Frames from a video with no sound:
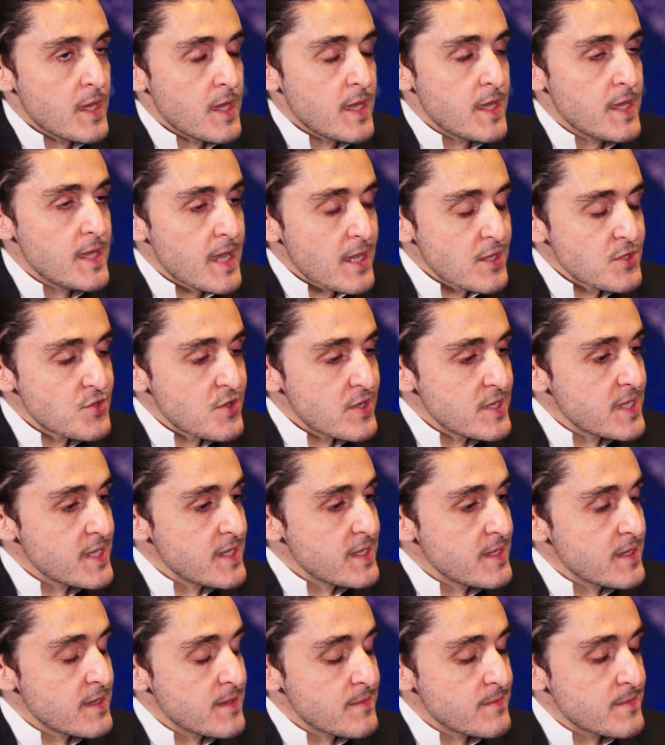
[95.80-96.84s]
It
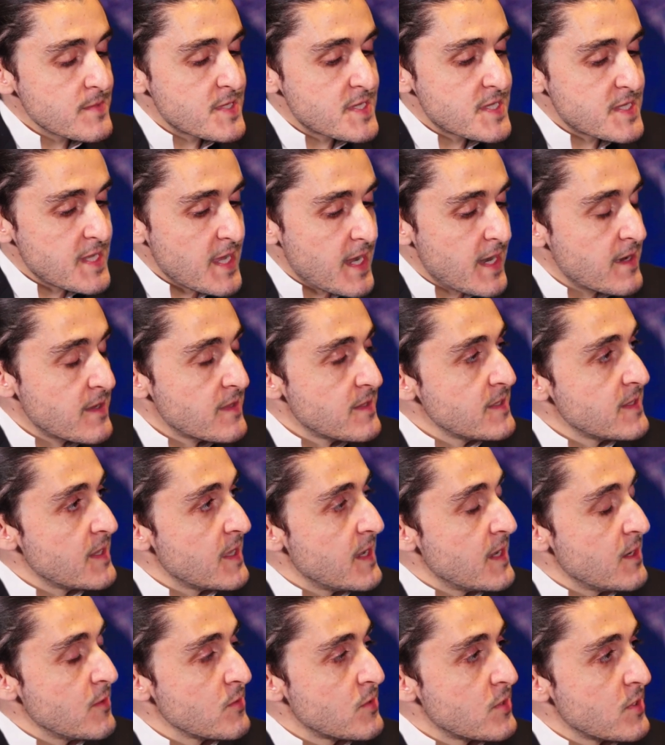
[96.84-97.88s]
actually started
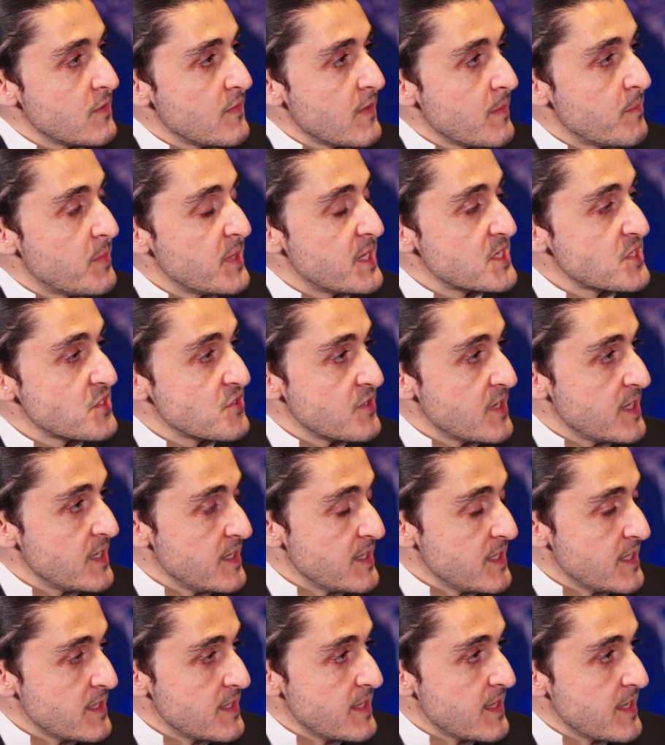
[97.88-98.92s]
out of a personal
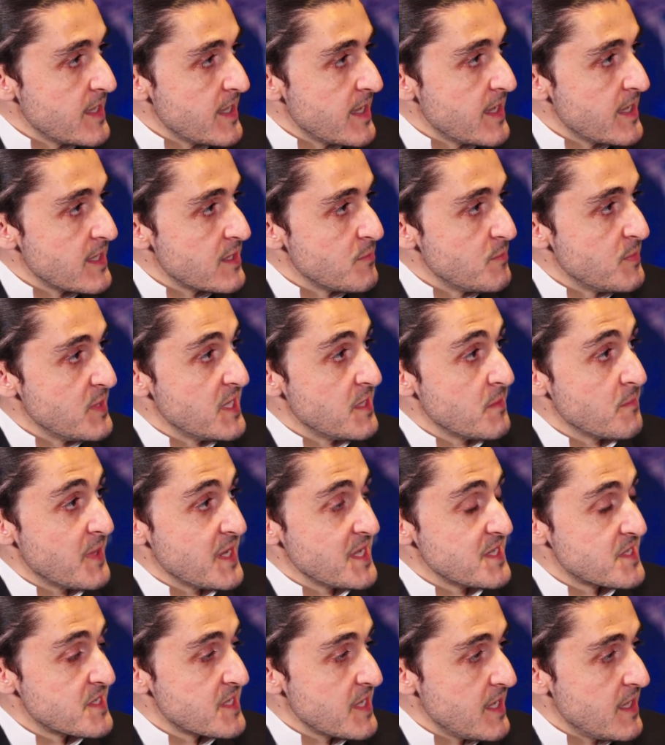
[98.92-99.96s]
need. I had been
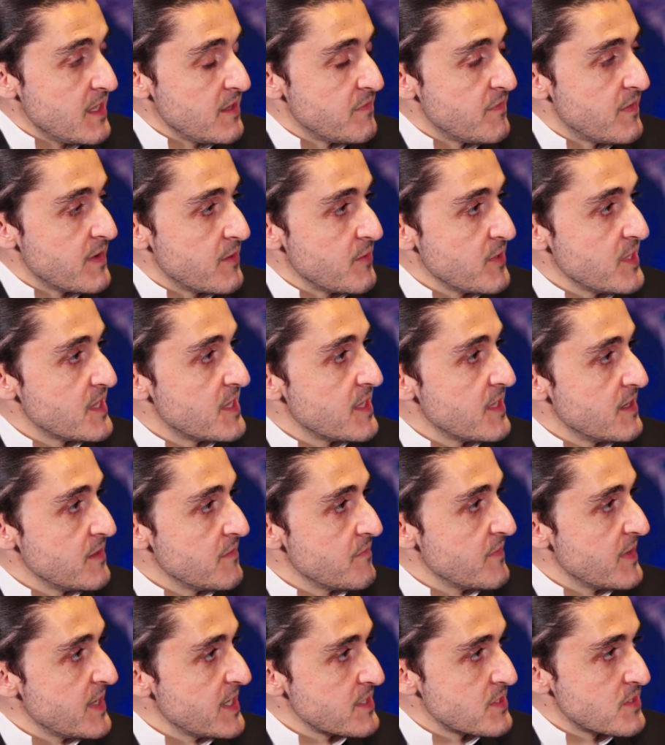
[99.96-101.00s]
myself a retail
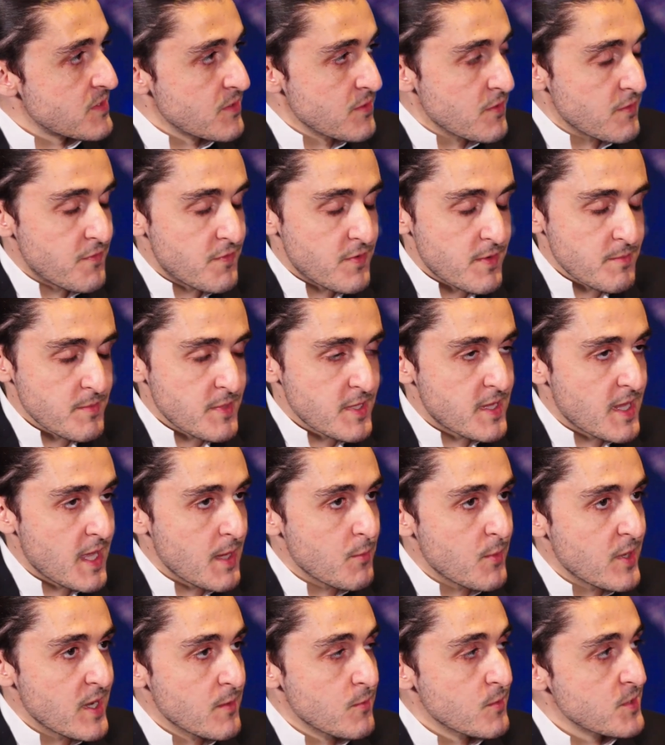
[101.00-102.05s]
investor from the
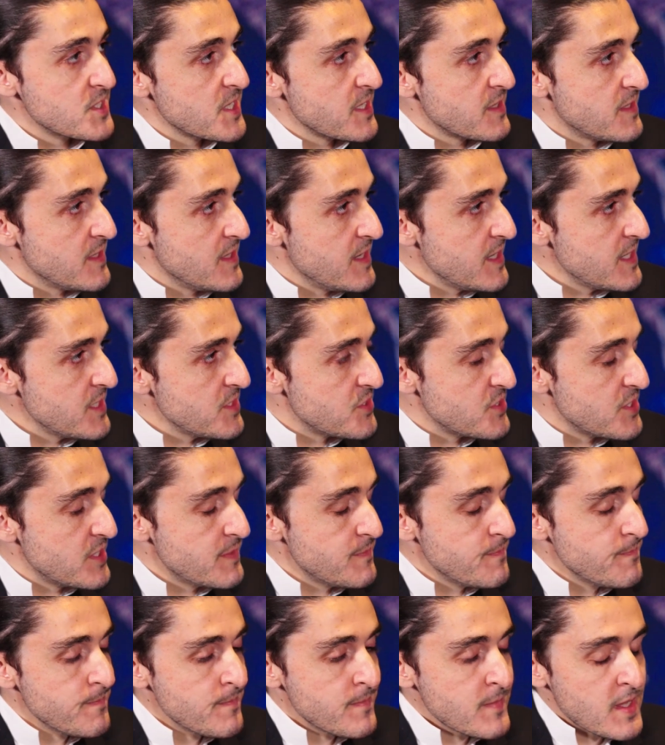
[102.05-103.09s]
time when I was a teenager.
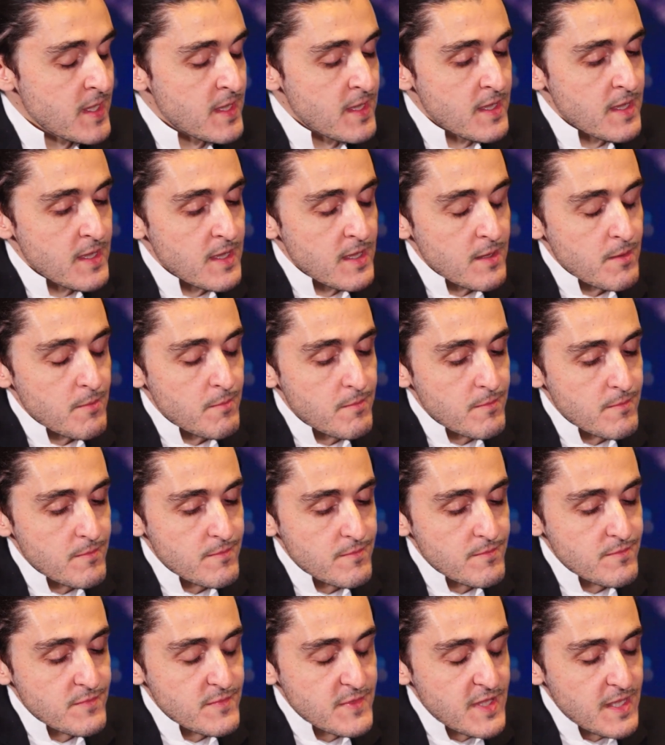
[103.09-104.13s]

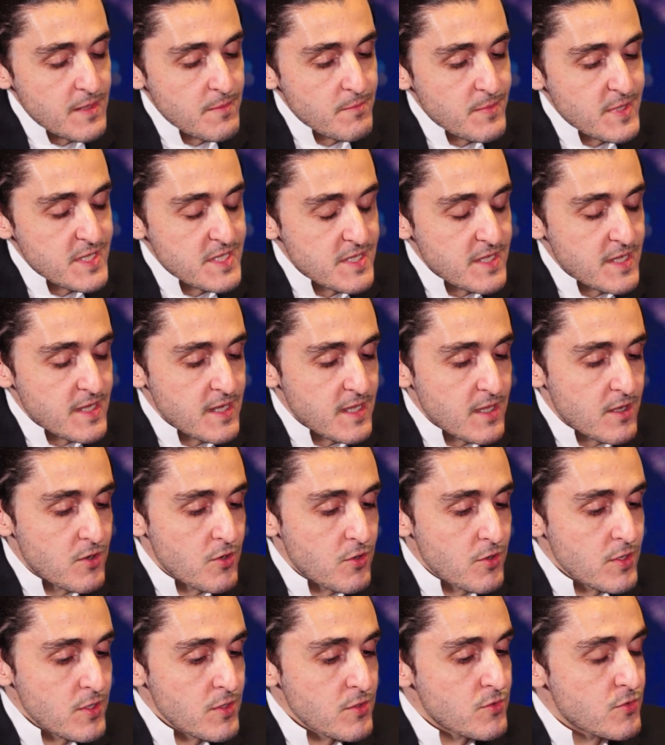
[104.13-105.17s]
Then basically
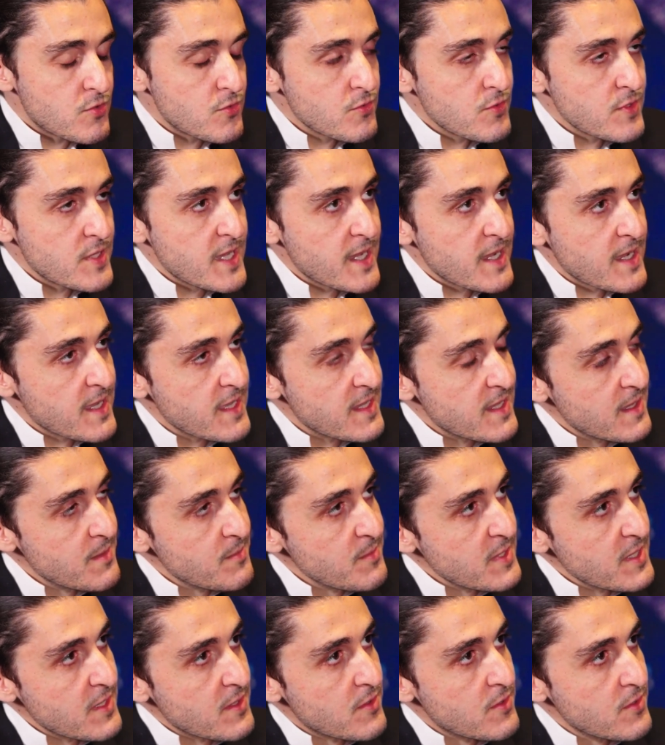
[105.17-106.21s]
going through the
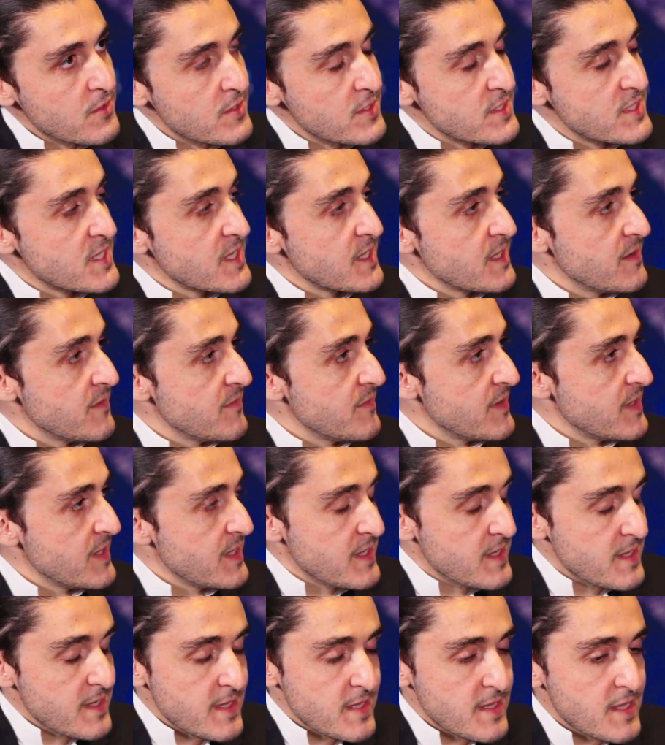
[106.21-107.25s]
academic course, I have
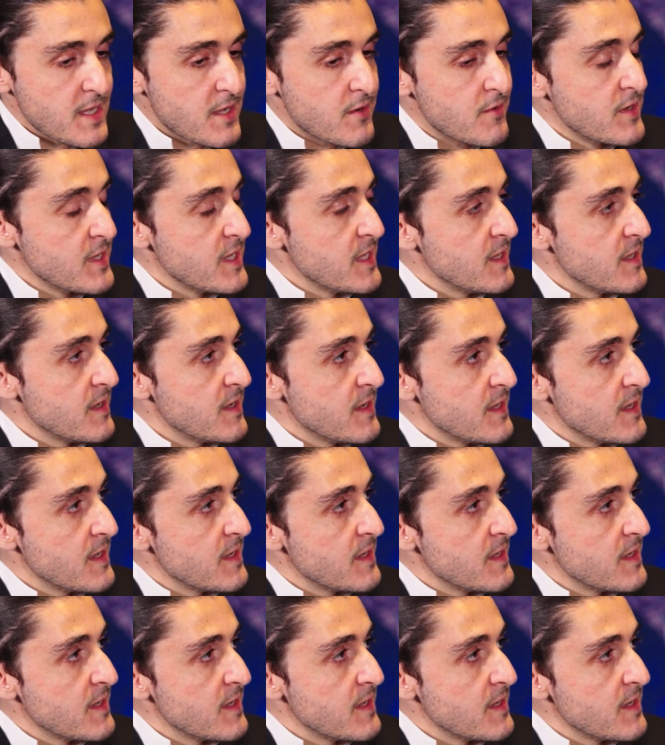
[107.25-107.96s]
a degree in